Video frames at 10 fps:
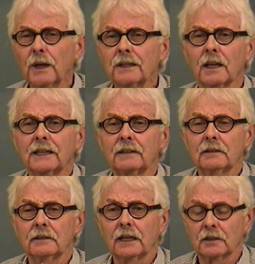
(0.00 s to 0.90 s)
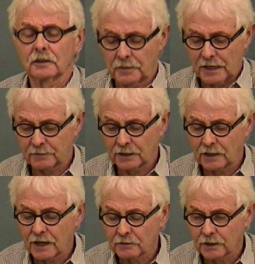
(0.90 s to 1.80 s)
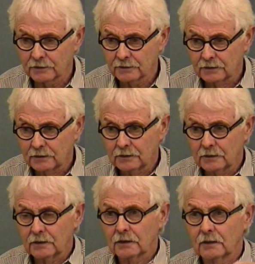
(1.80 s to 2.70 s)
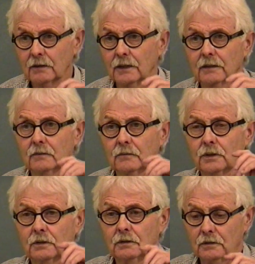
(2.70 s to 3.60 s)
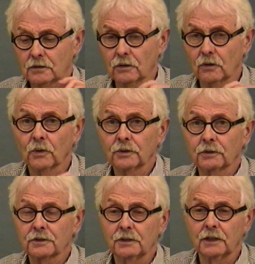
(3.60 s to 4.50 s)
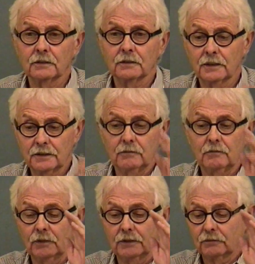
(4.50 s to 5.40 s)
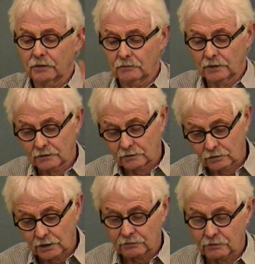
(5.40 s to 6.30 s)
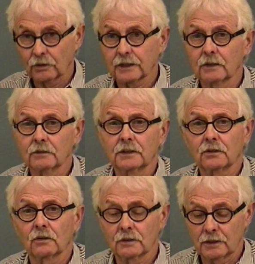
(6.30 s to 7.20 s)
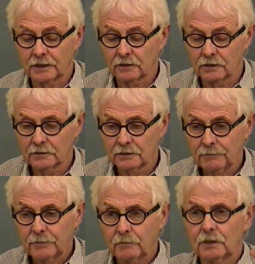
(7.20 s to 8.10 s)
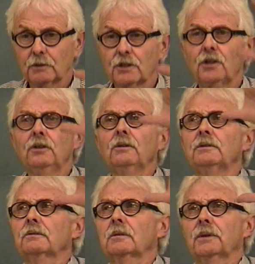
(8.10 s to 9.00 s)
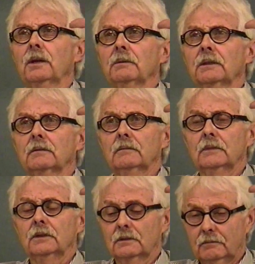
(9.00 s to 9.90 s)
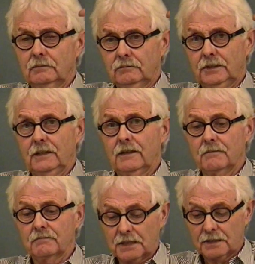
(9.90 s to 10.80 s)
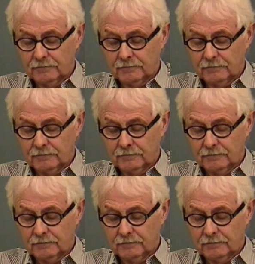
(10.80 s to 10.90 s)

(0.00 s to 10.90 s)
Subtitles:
light down on the Pathway Highway that would slow motorists down, and when the trucks were going out, they'd turn the light on. But it was huge. It was probably, say that big.